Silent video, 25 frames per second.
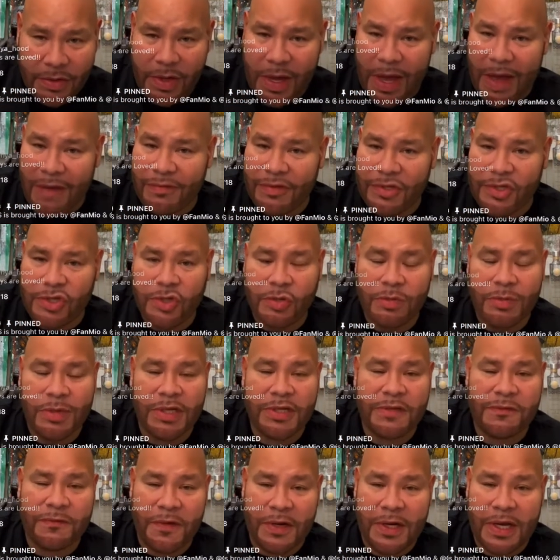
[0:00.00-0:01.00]
You're having too
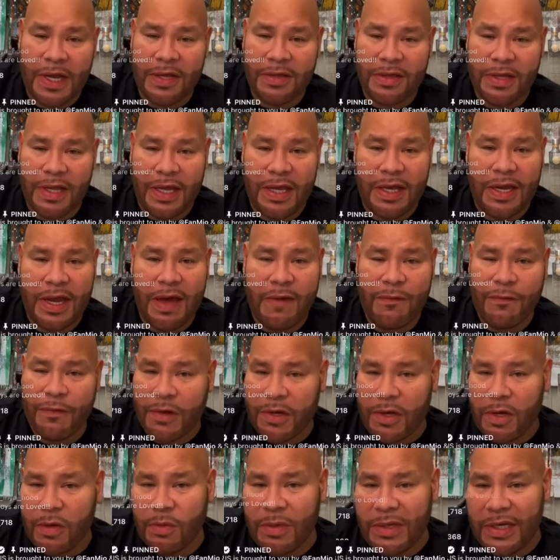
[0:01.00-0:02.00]
much fun out there in
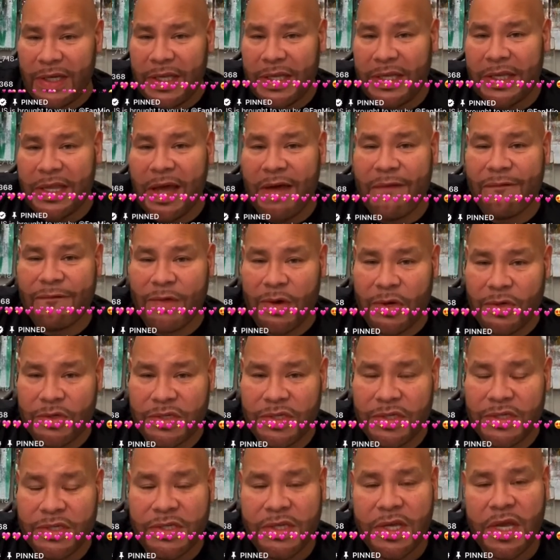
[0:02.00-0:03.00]
Africa. We need that
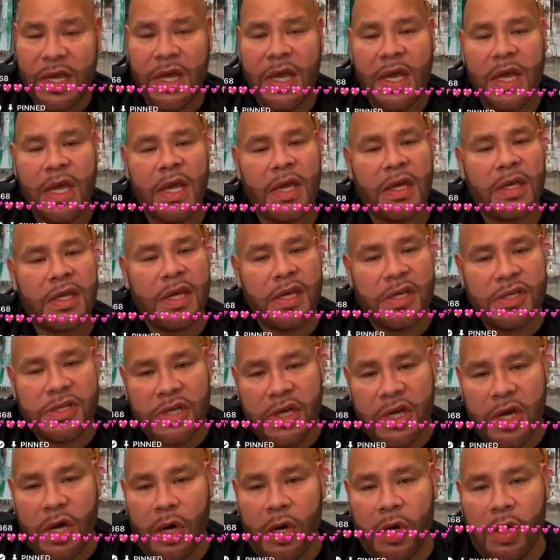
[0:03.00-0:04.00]
versus
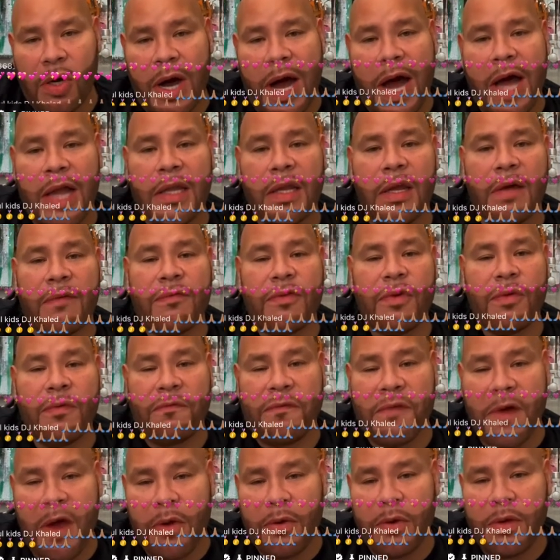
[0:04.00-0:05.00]
Keyshia Cole. I love
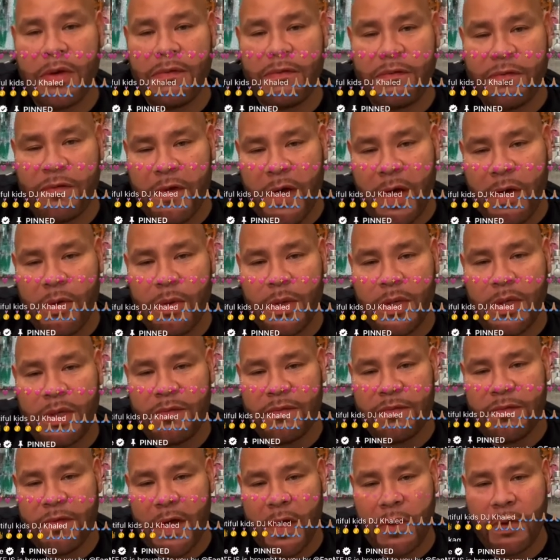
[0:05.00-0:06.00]
you very, very,
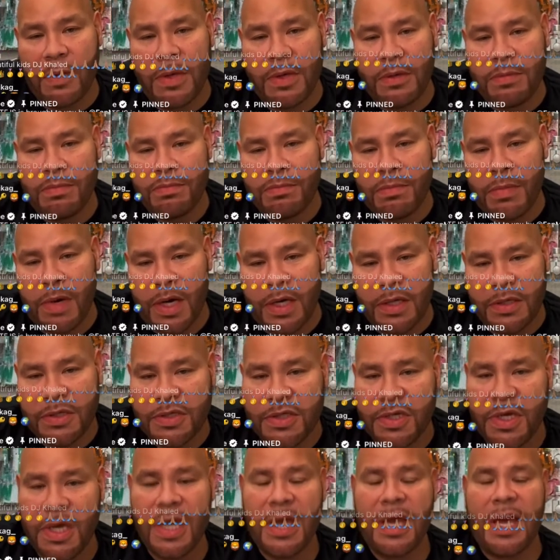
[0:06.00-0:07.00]
very
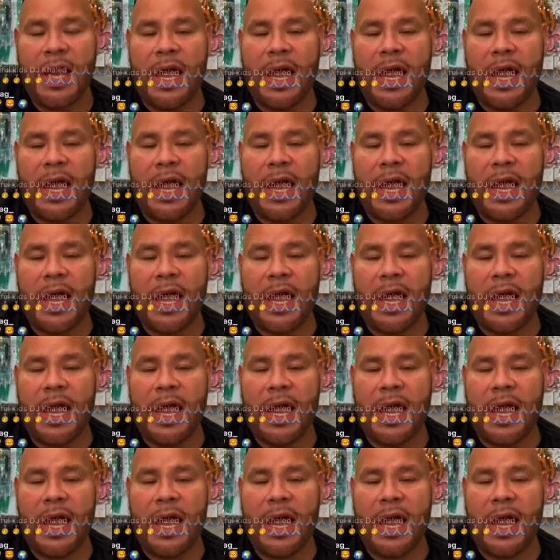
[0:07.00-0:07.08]
much.